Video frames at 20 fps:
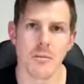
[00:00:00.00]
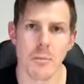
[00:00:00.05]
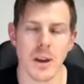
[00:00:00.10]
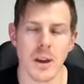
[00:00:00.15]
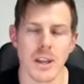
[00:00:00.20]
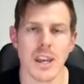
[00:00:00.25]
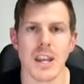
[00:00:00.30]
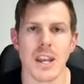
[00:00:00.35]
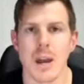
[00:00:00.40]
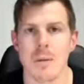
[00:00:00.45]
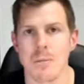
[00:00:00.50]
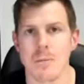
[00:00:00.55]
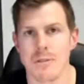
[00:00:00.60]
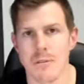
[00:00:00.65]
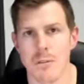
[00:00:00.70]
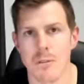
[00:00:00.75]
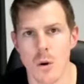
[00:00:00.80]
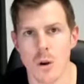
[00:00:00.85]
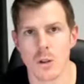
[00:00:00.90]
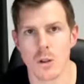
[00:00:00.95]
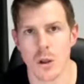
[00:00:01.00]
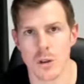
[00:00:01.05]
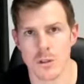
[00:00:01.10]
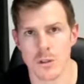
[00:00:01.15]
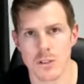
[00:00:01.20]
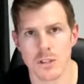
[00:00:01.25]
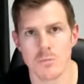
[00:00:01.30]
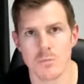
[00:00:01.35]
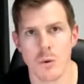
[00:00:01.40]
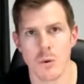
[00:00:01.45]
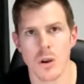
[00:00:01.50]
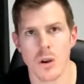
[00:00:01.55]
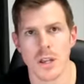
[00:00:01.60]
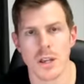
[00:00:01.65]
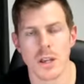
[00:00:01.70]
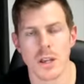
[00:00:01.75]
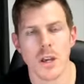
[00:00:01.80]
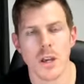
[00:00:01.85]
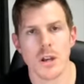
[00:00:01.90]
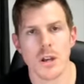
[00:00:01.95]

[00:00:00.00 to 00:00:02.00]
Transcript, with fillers: by getting up at four o'clock this morning